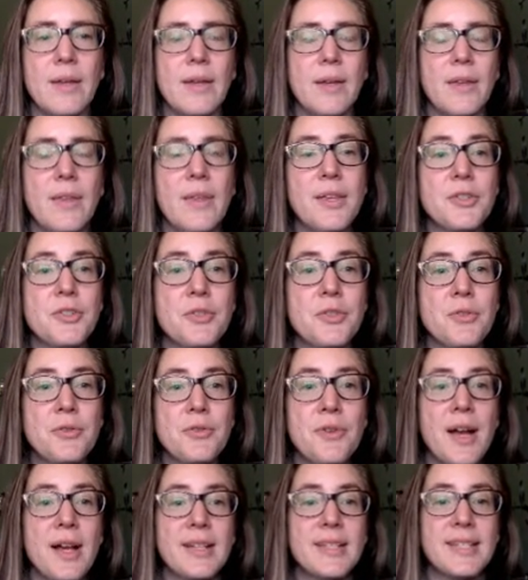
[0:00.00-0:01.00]
These
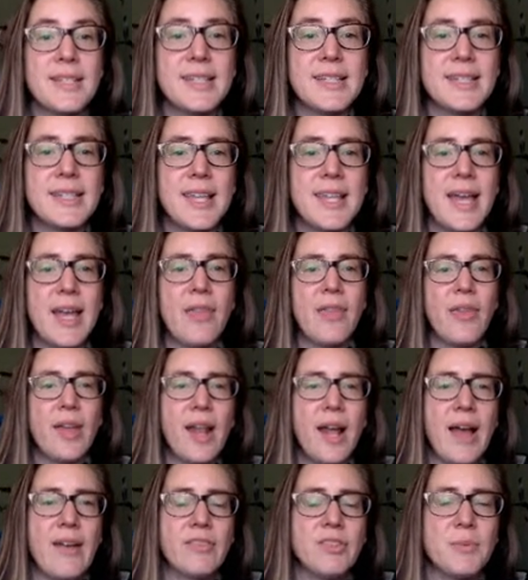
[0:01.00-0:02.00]
stresses then that
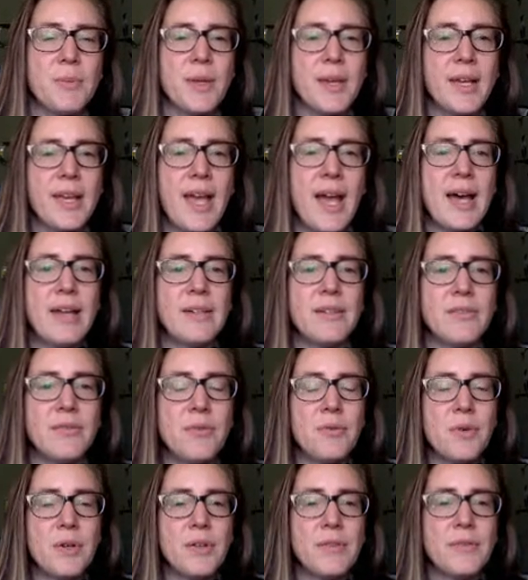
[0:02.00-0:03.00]
have to be accounted
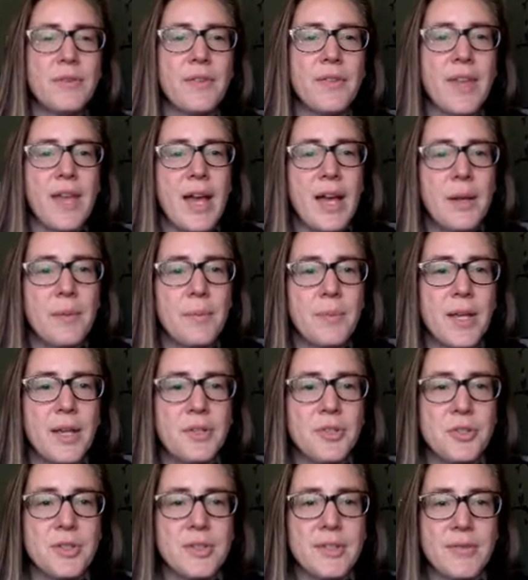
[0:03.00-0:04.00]
for the
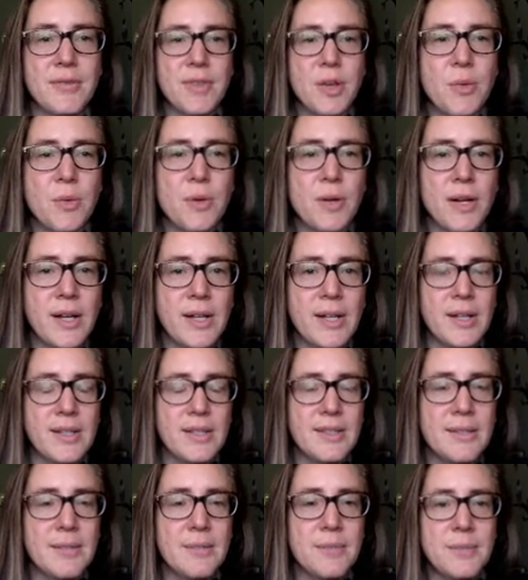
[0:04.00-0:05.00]
adaptations of the
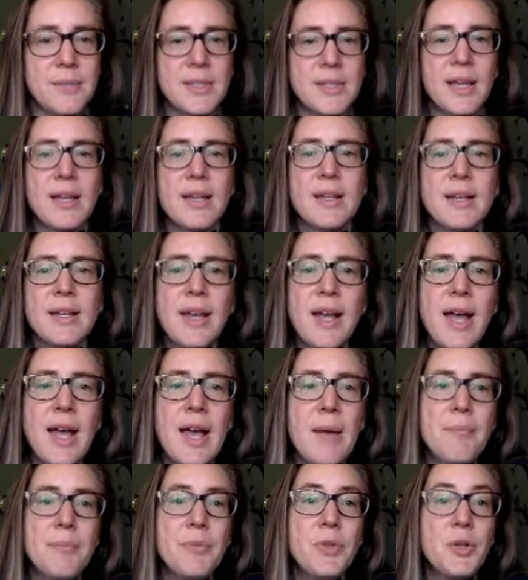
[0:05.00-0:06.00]
organisms.
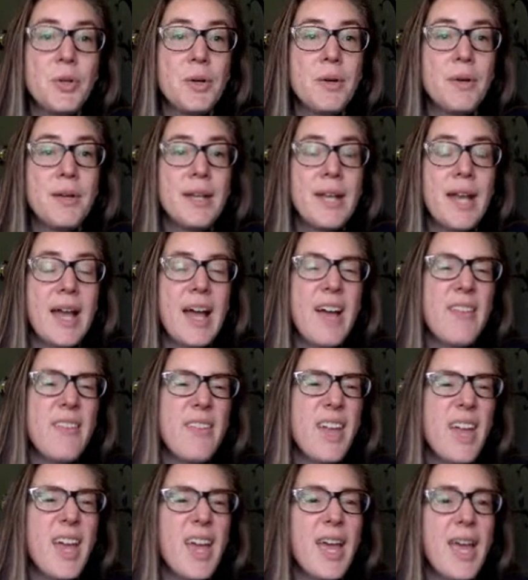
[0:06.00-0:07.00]
You're going to have
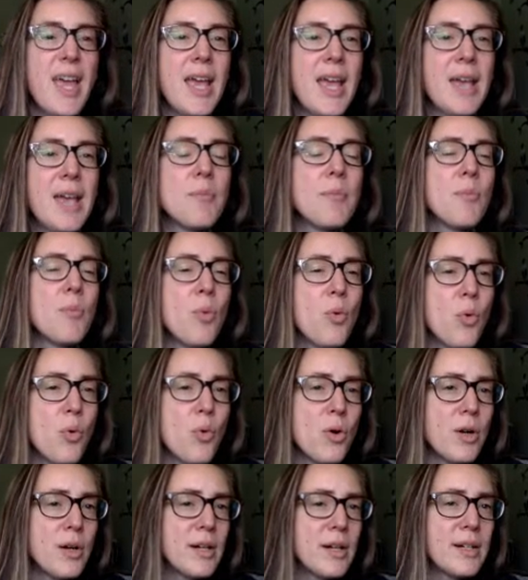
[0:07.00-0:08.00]
a
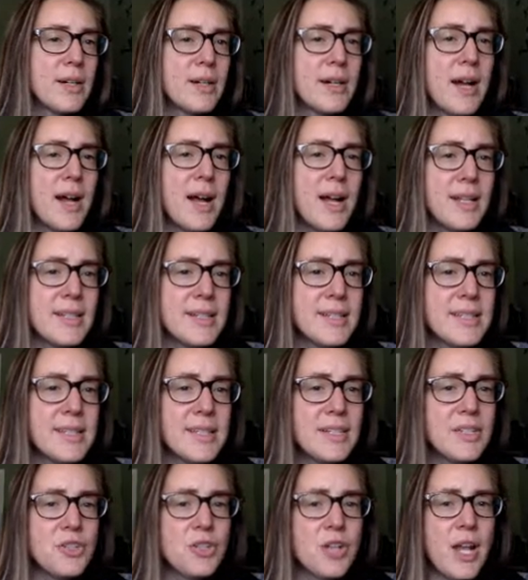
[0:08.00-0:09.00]
more
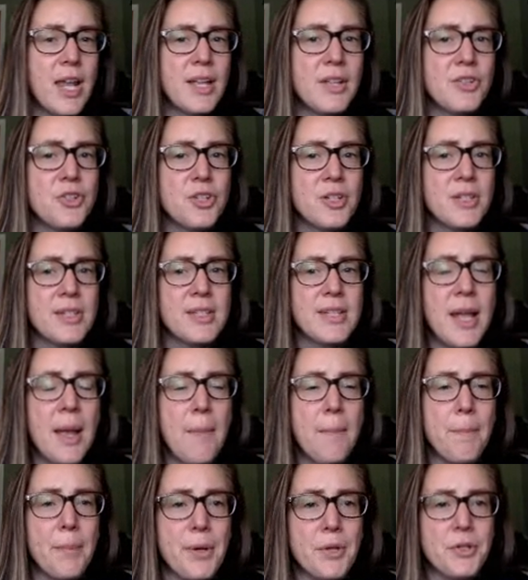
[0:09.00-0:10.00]
constant change in
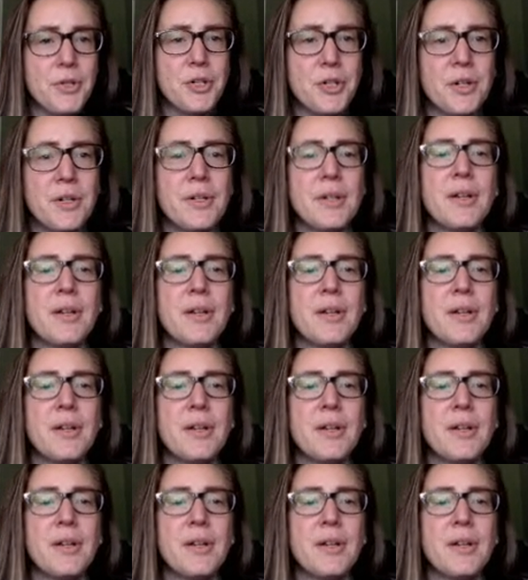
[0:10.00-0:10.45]
temperature,